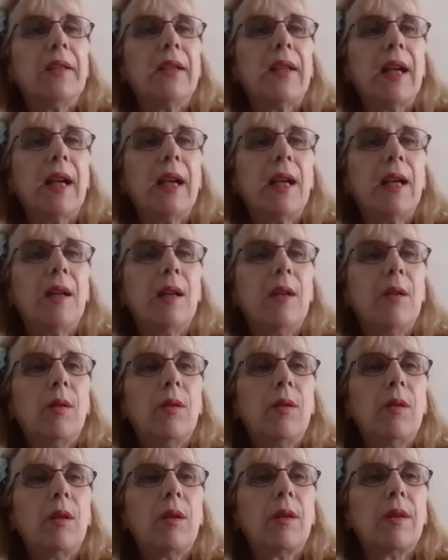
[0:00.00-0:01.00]

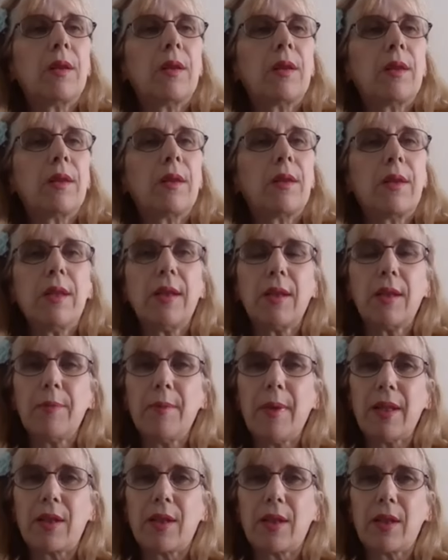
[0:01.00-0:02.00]
Now, this
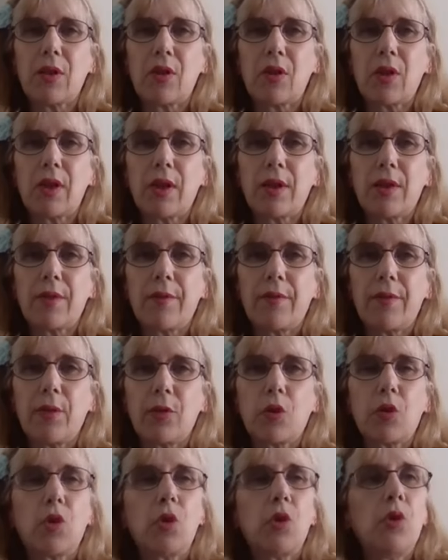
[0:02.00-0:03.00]
message is
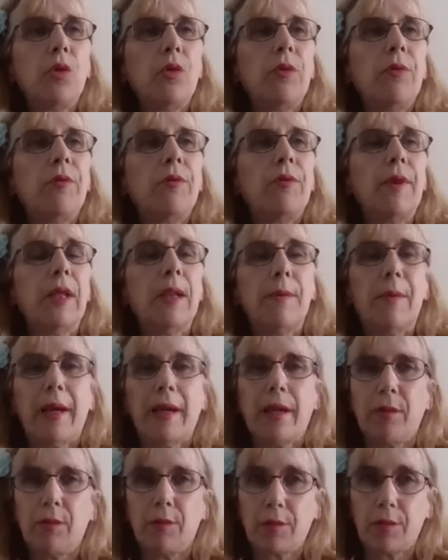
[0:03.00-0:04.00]
for two
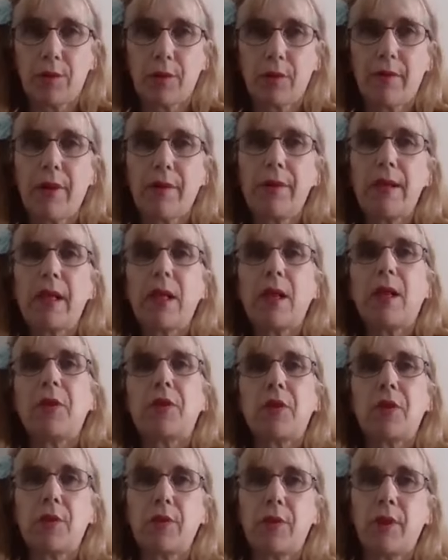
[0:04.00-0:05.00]
females very
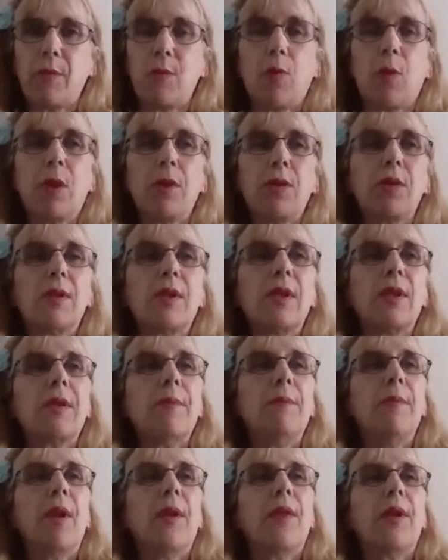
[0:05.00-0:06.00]
close to him. One's
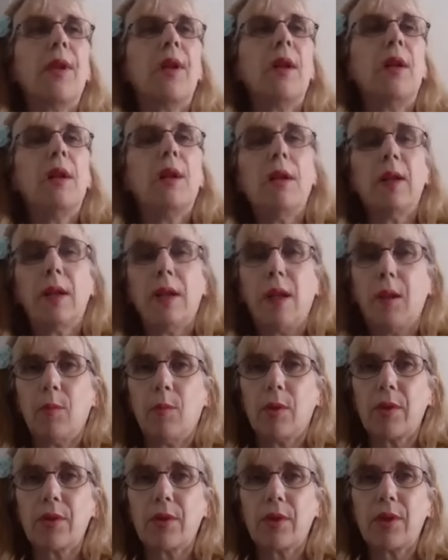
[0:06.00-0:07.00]
his mother
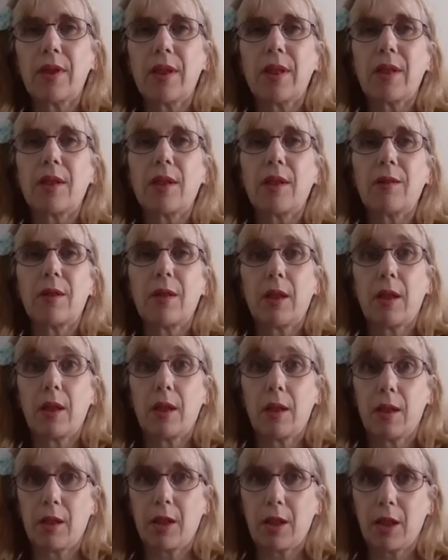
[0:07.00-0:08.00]
and one's his
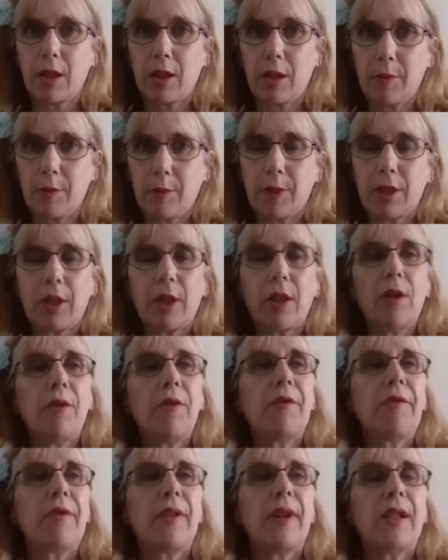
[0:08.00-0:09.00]

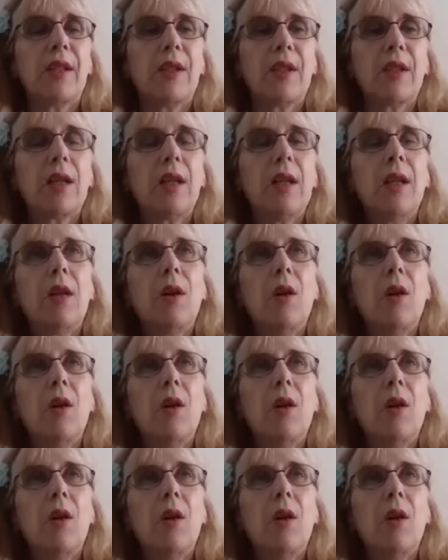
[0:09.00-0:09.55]
girlfriend.